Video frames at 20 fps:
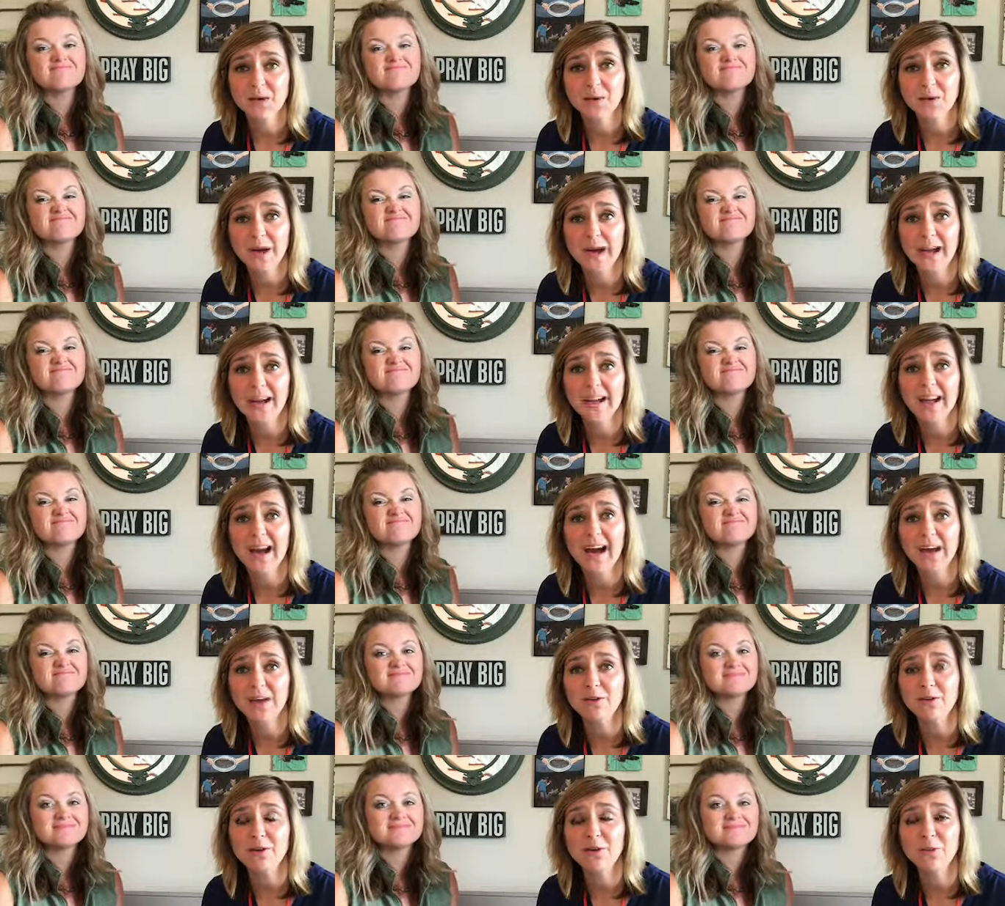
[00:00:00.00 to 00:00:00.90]
Speaker 1: okay?
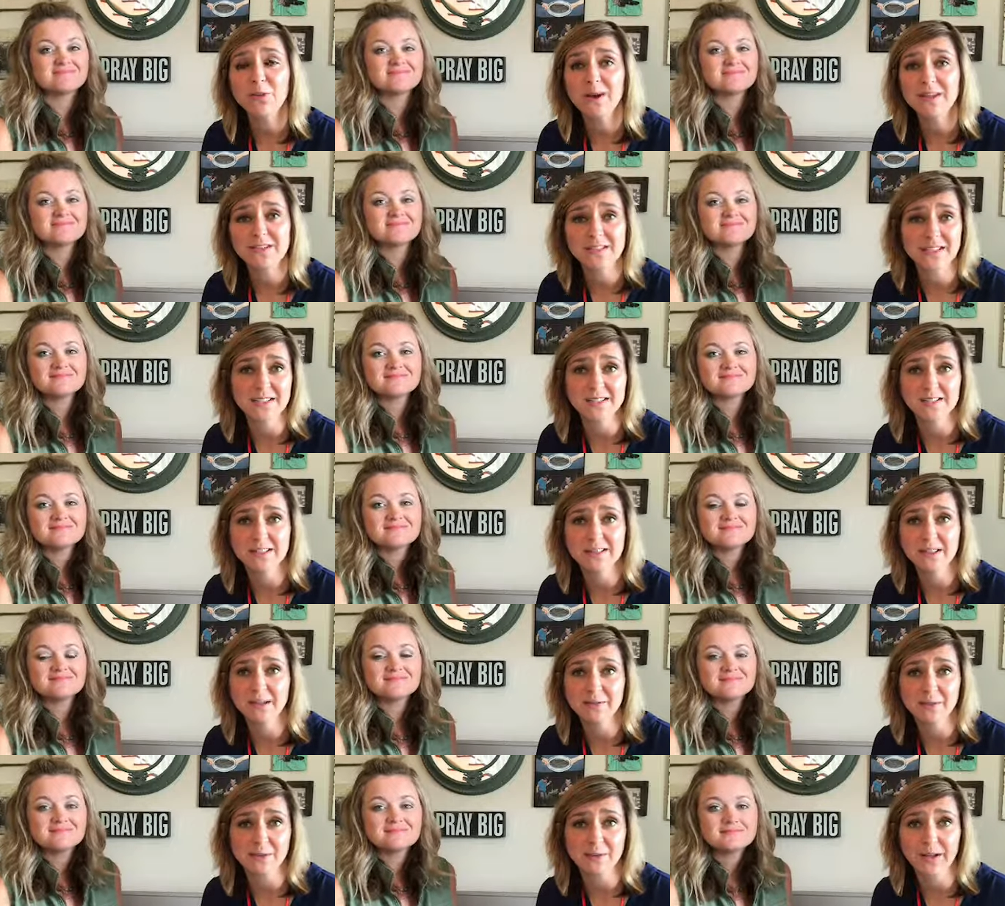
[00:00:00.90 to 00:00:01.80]
I don't know what
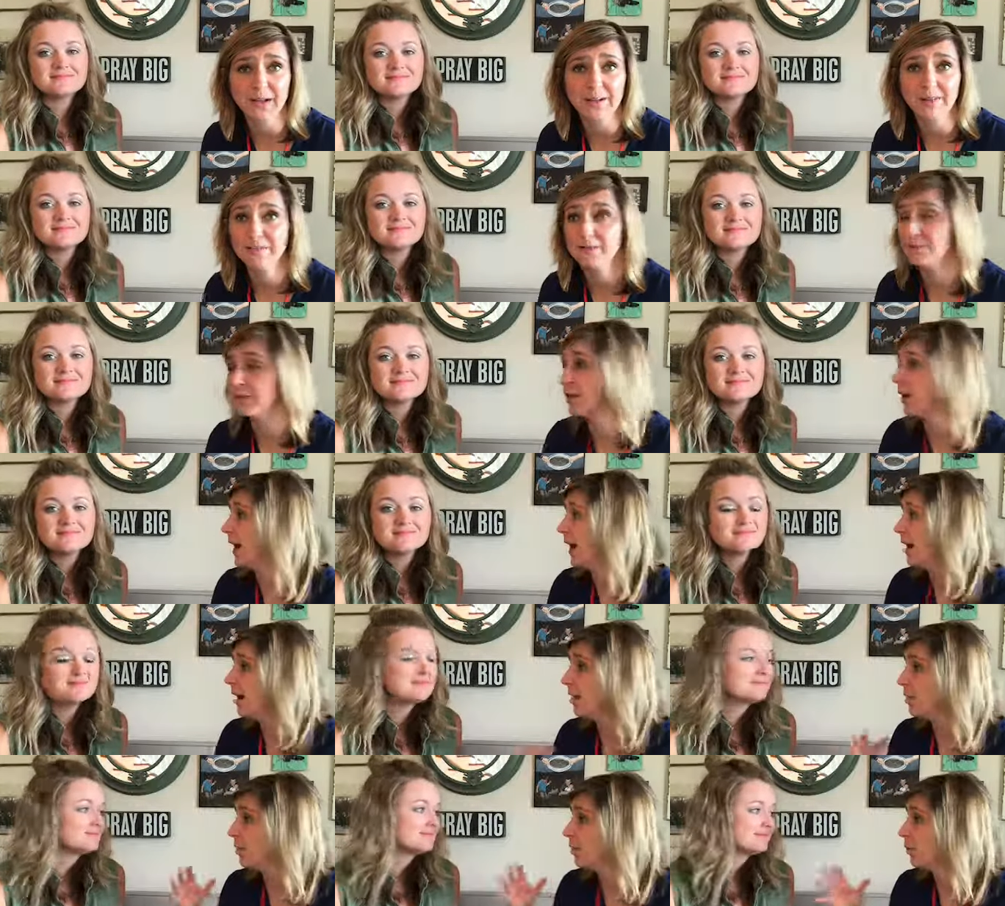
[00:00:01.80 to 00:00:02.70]
season of your life you're
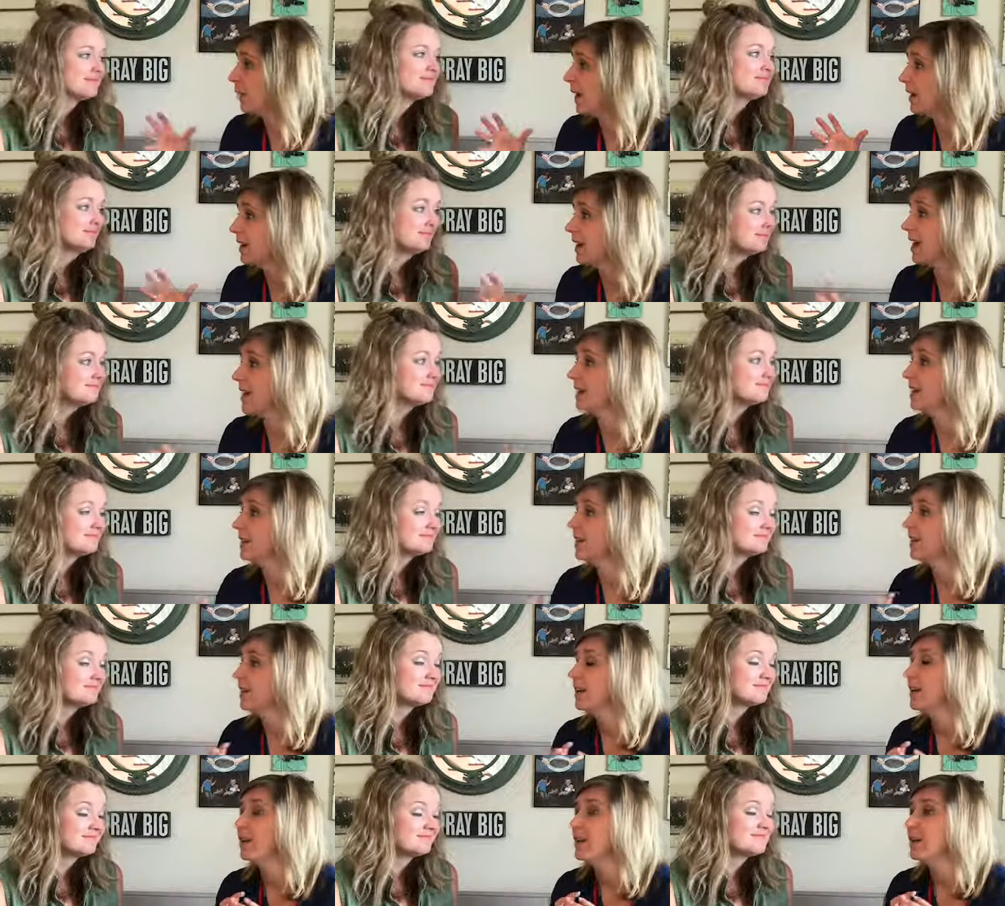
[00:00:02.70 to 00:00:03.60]
at or what, like,
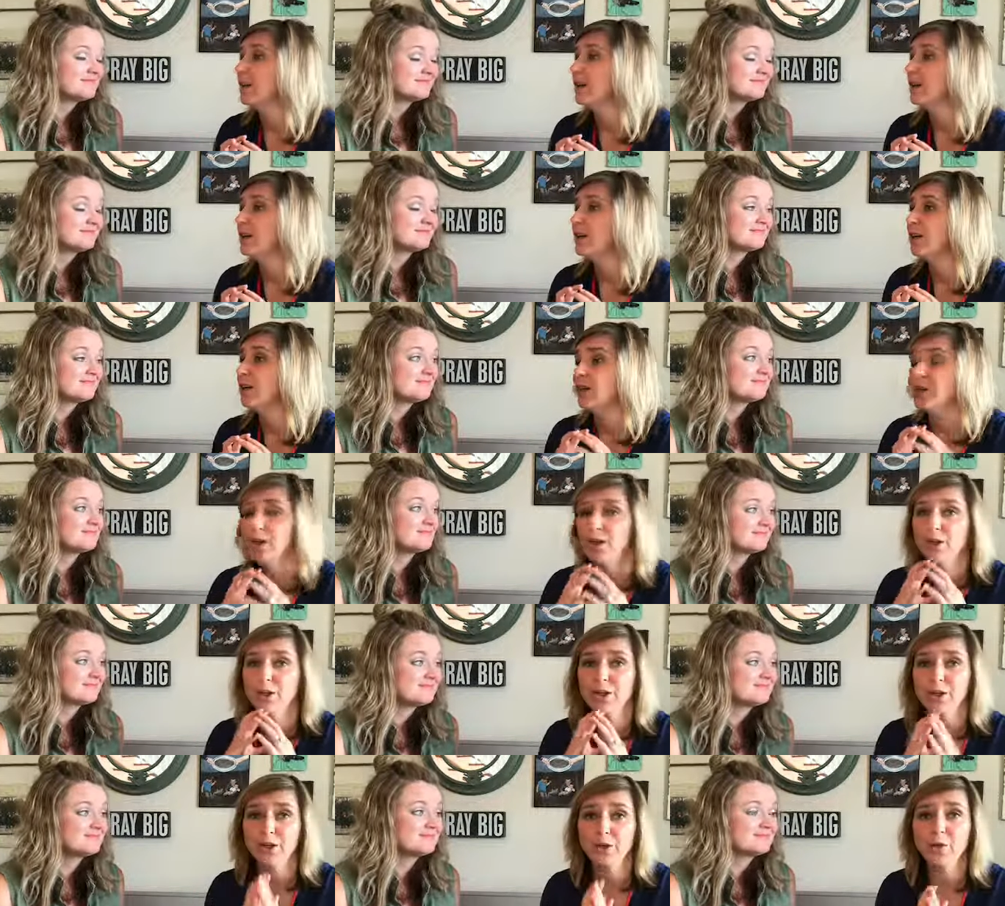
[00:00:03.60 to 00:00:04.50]
mm-hmm.
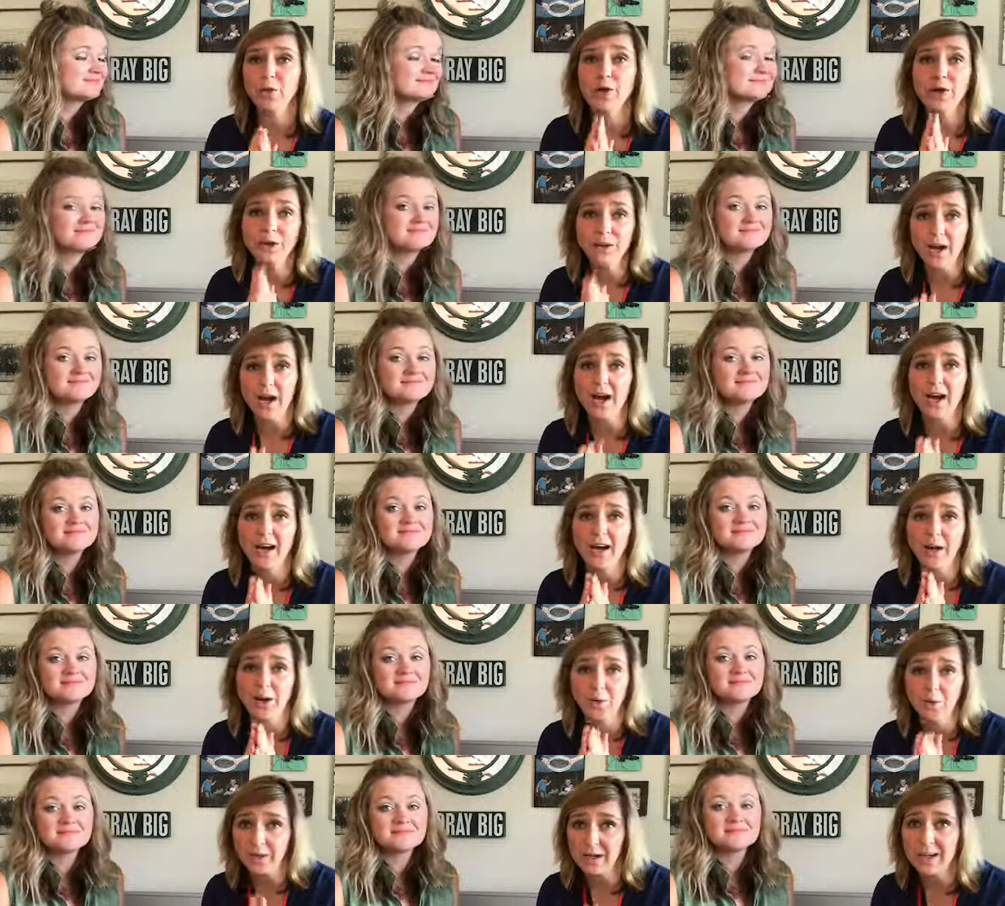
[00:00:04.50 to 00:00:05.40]
you are
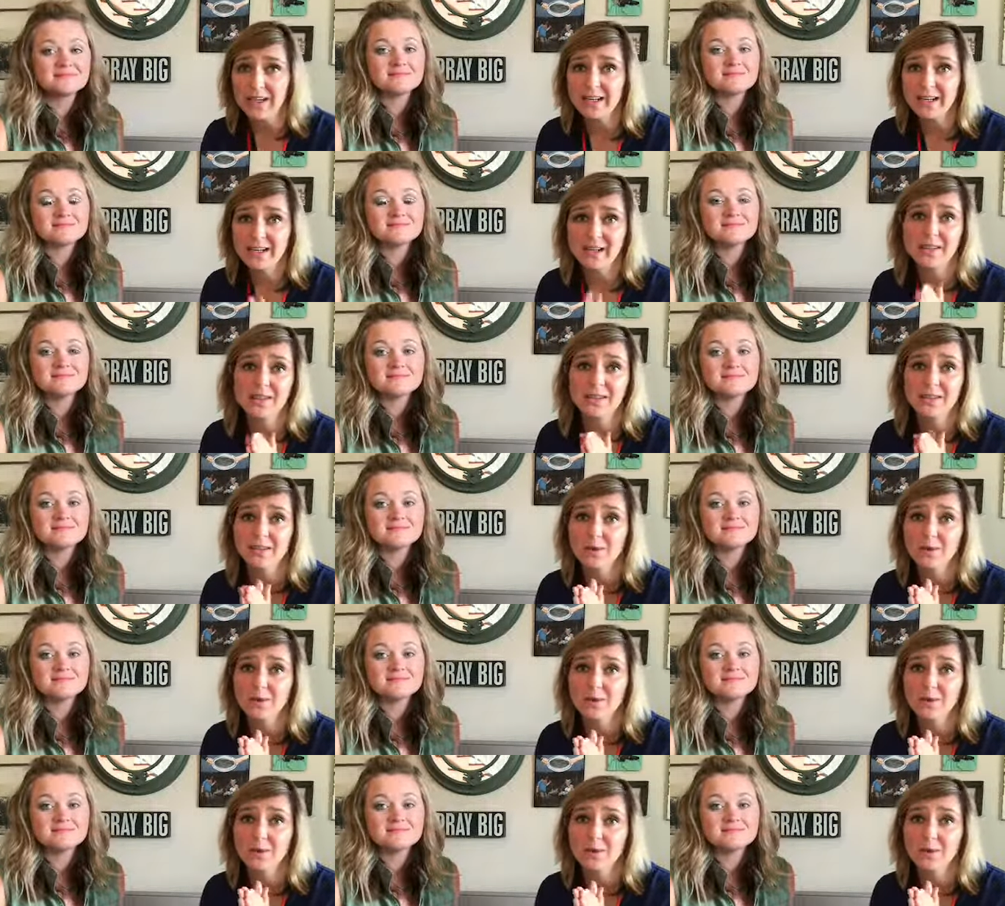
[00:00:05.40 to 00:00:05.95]
not a weak,